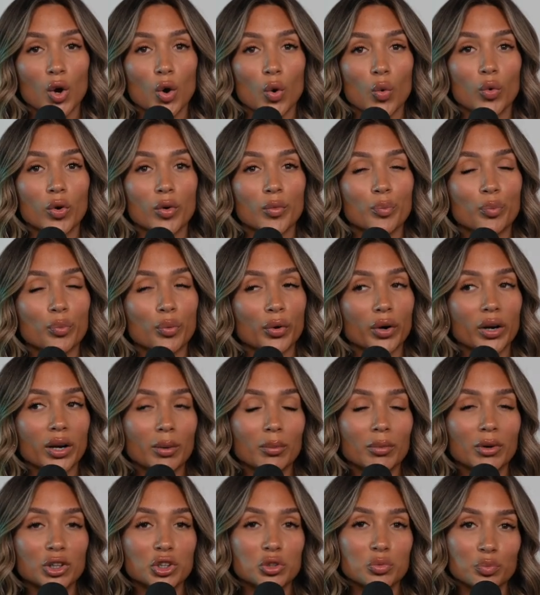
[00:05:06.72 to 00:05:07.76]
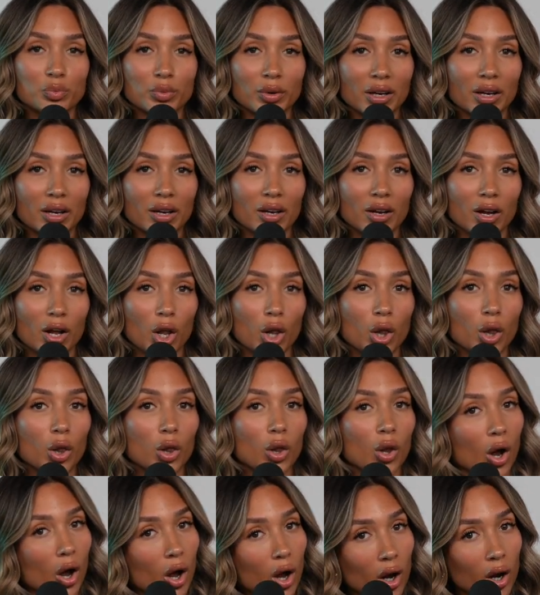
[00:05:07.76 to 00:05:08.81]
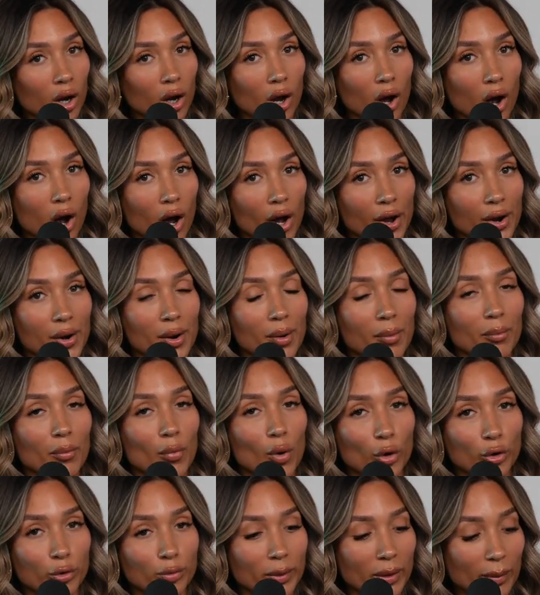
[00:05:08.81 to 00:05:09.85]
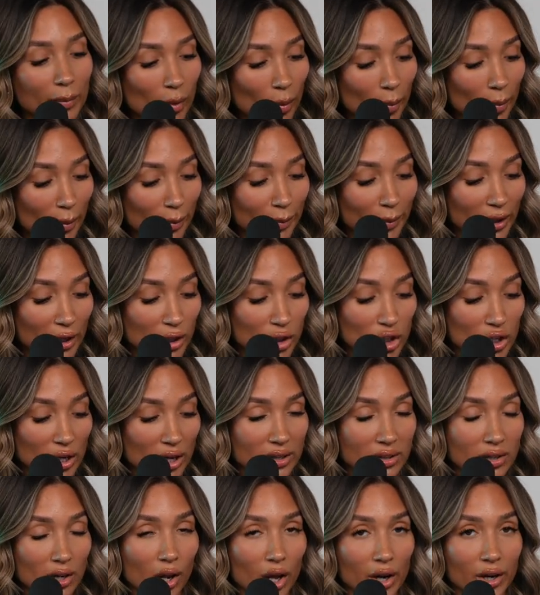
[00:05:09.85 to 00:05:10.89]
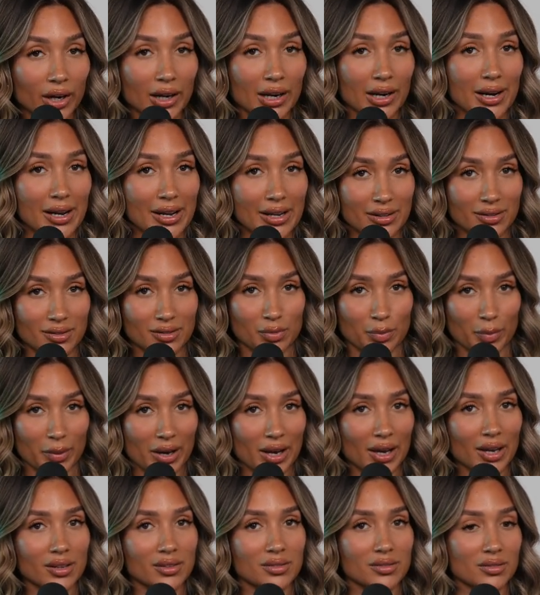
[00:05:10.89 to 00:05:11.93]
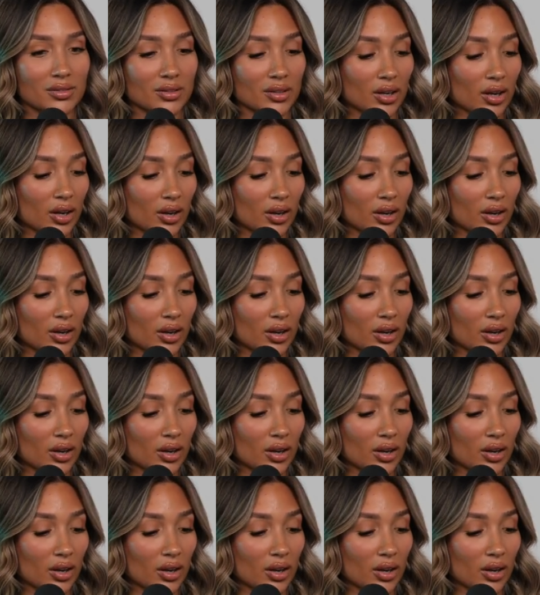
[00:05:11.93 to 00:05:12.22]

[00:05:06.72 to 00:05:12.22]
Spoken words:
would pretty much be long on most people, but because she has a lot of lid space,